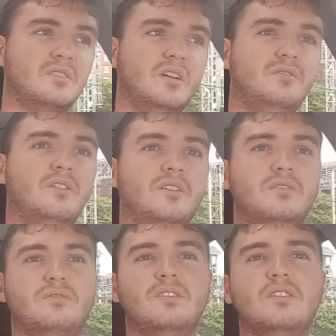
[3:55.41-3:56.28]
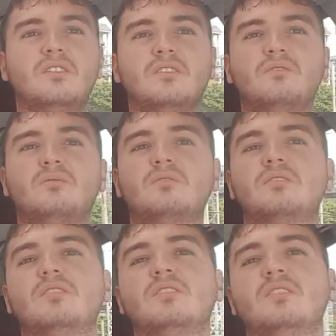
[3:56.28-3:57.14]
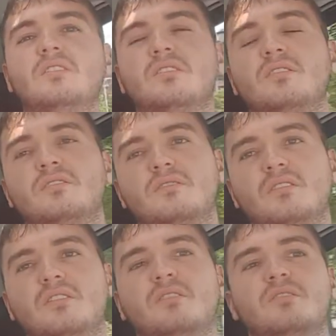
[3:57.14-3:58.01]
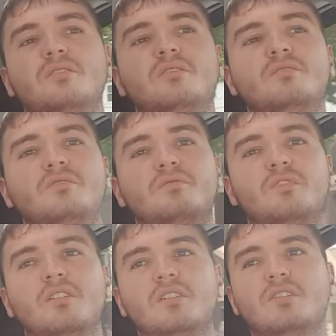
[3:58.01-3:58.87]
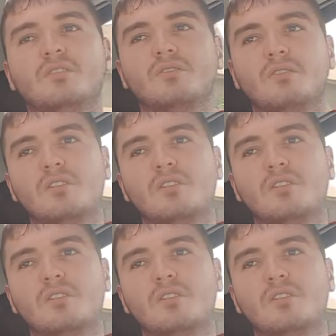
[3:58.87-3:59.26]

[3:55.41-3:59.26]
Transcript: I found a vid of another YouTube video